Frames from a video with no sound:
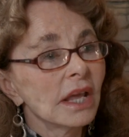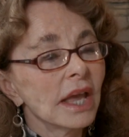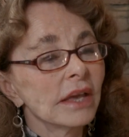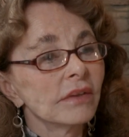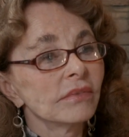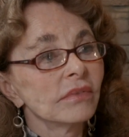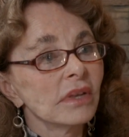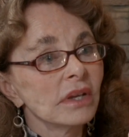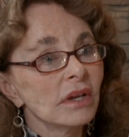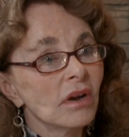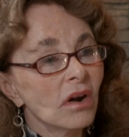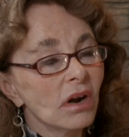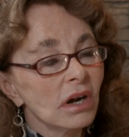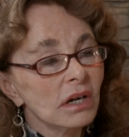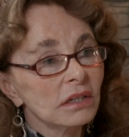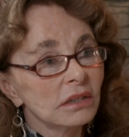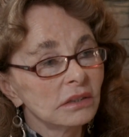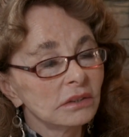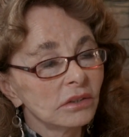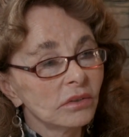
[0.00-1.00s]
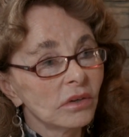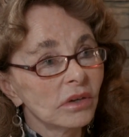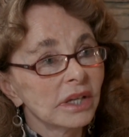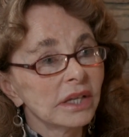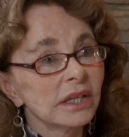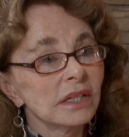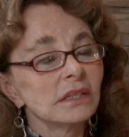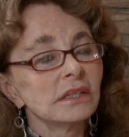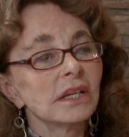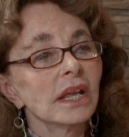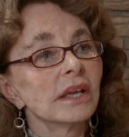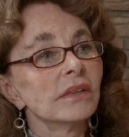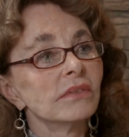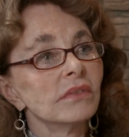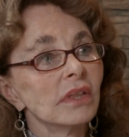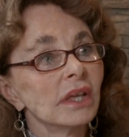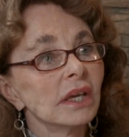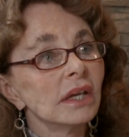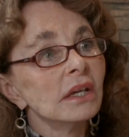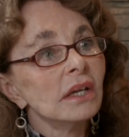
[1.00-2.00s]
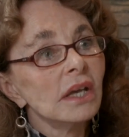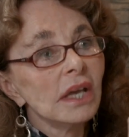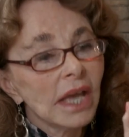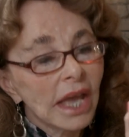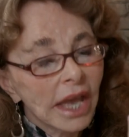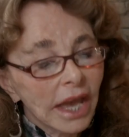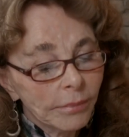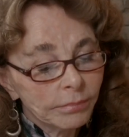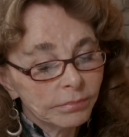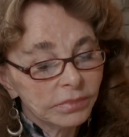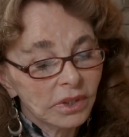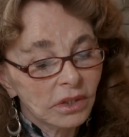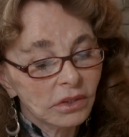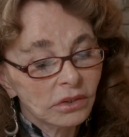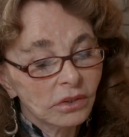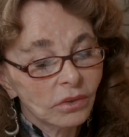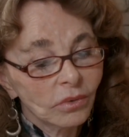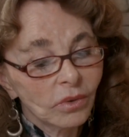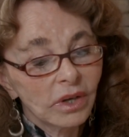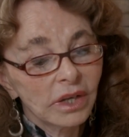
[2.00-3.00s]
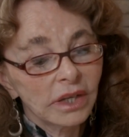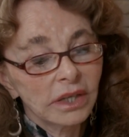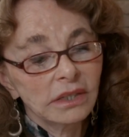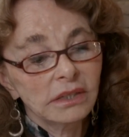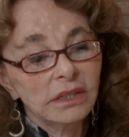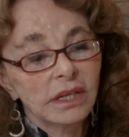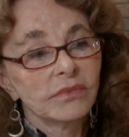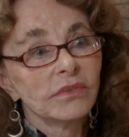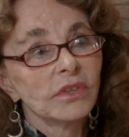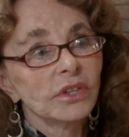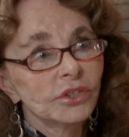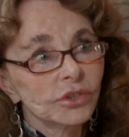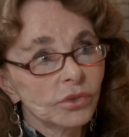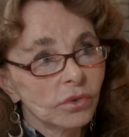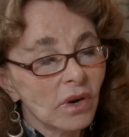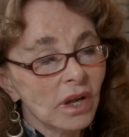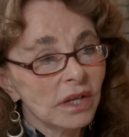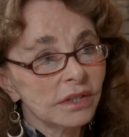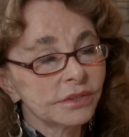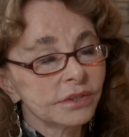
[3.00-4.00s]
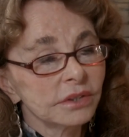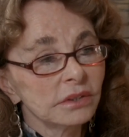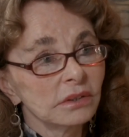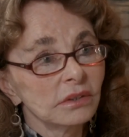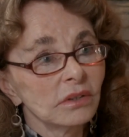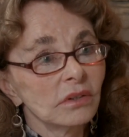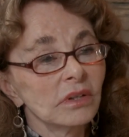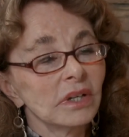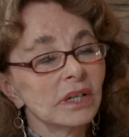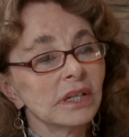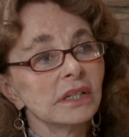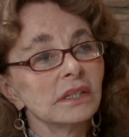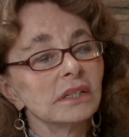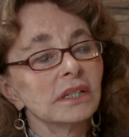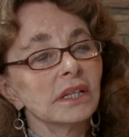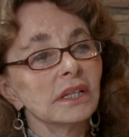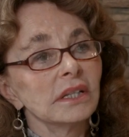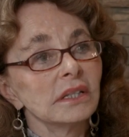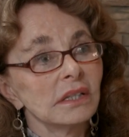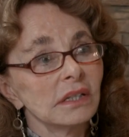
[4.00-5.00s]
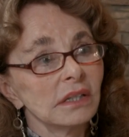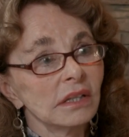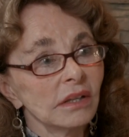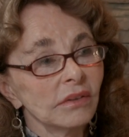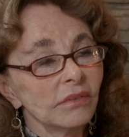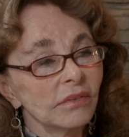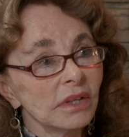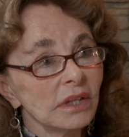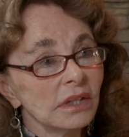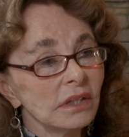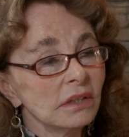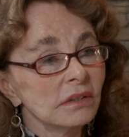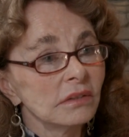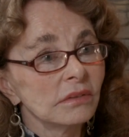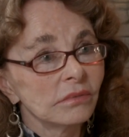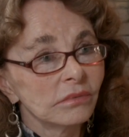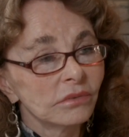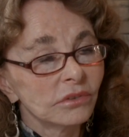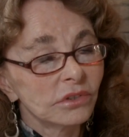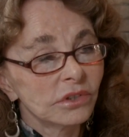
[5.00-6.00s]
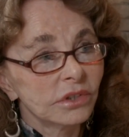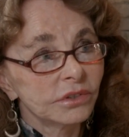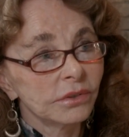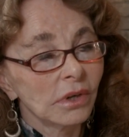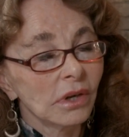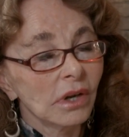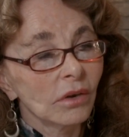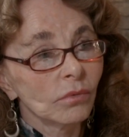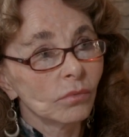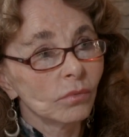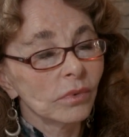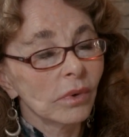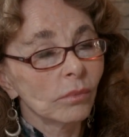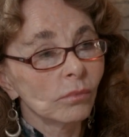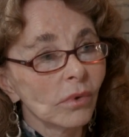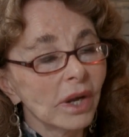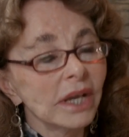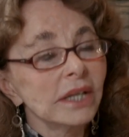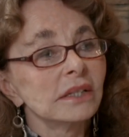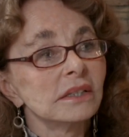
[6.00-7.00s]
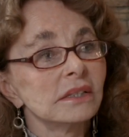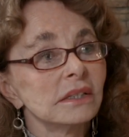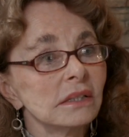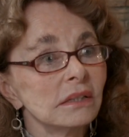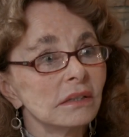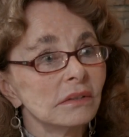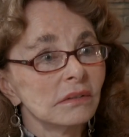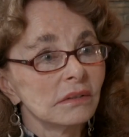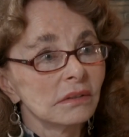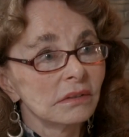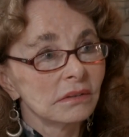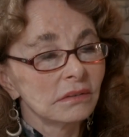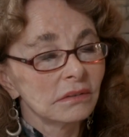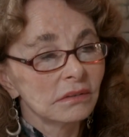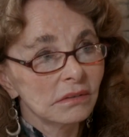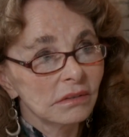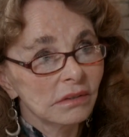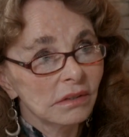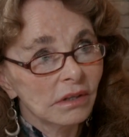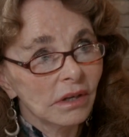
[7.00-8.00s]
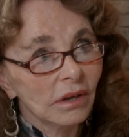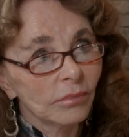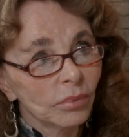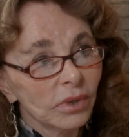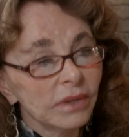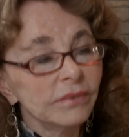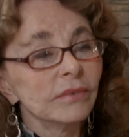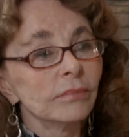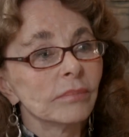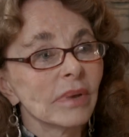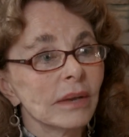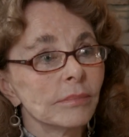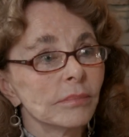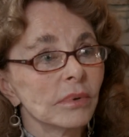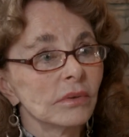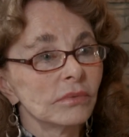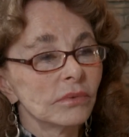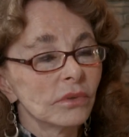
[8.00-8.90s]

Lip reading: and the Archeloid and the Heptaloid and the Trontoloid in the Reagan briefing paper,